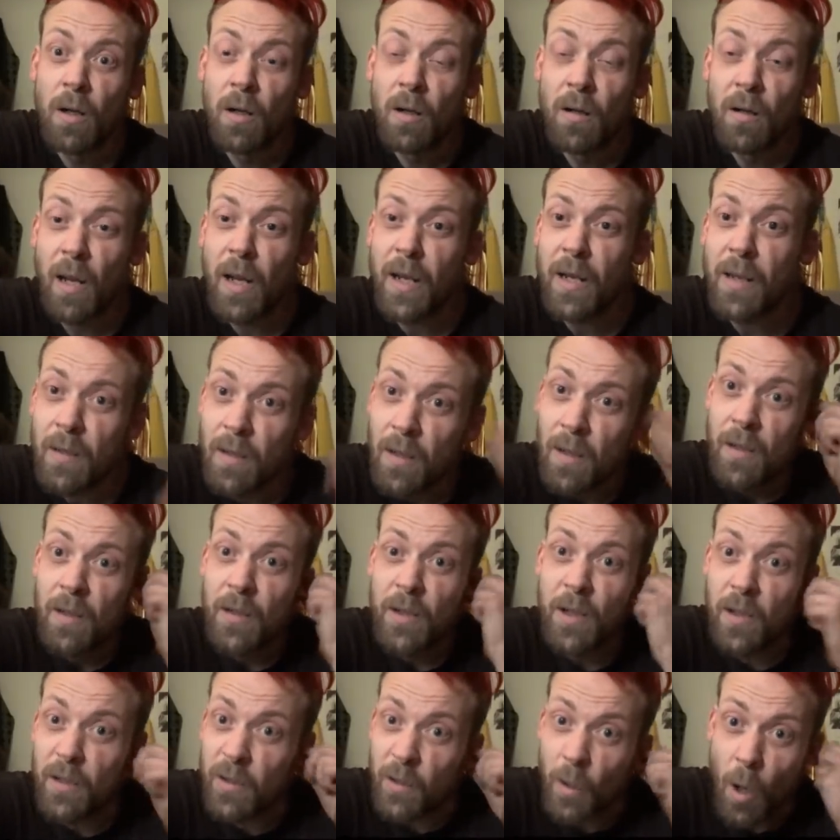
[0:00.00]
Right? You
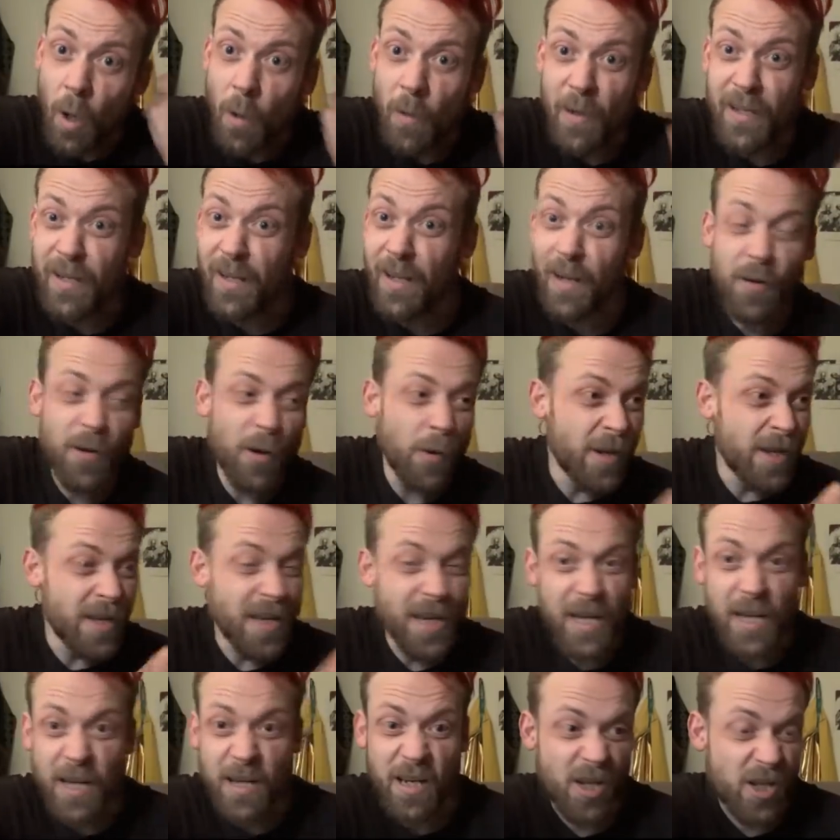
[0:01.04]
could do it, you know, all you
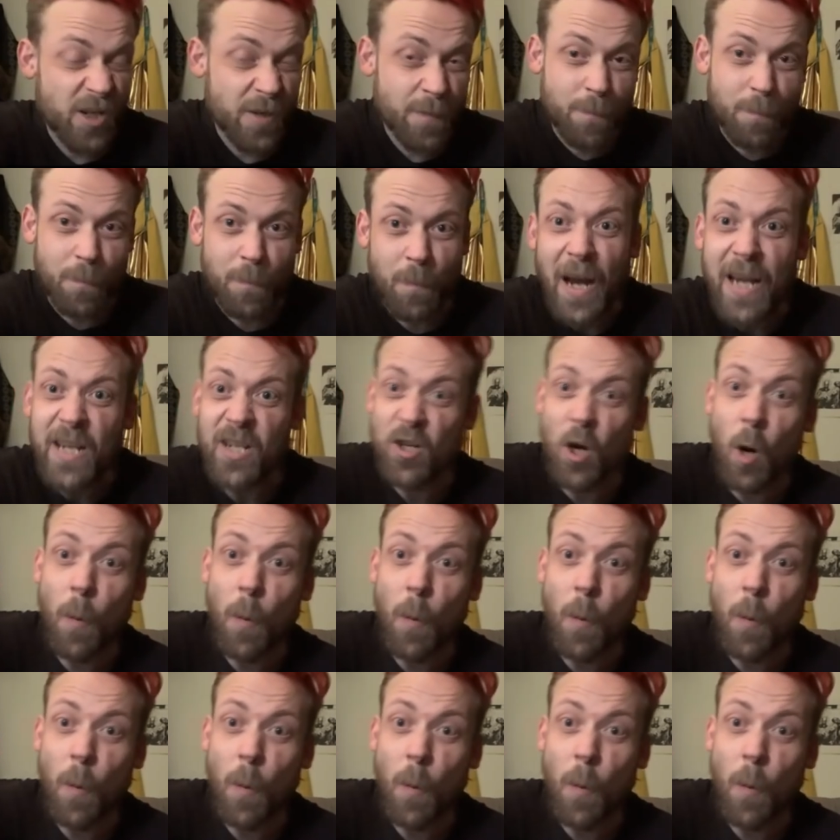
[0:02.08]
need is a space